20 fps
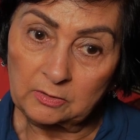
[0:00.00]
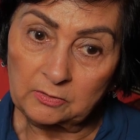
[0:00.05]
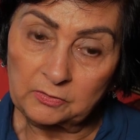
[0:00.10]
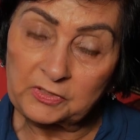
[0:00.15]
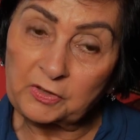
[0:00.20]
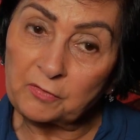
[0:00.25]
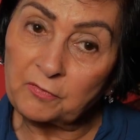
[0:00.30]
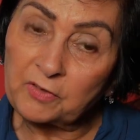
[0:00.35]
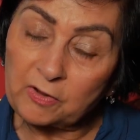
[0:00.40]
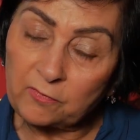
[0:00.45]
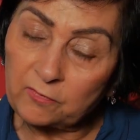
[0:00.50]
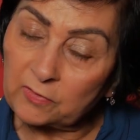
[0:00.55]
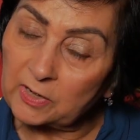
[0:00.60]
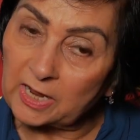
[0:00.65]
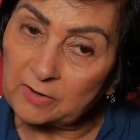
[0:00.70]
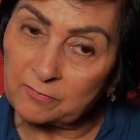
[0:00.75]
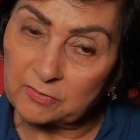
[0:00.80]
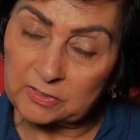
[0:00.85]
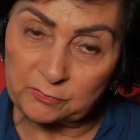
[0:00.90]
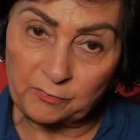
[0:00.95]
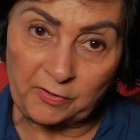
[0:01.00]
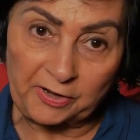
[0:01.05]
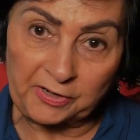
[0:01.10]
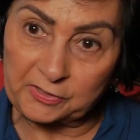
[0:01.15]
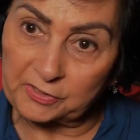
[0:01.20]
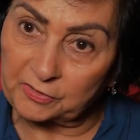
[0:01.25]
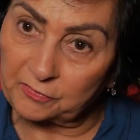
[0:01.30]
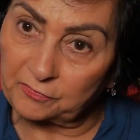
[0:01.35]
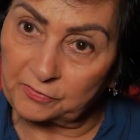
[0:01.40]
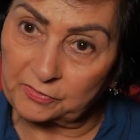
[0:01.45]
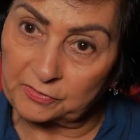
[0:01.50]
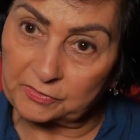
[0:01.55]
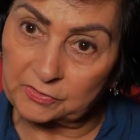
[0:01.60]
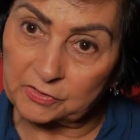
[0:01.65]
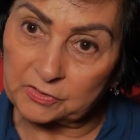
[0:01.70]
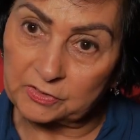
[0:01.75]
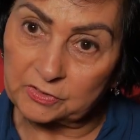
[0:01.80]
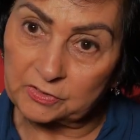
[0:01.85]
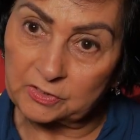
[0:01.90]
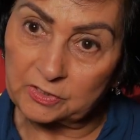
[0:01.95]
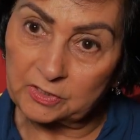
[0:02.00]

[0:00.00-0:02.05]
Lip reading: Their way of life is very different.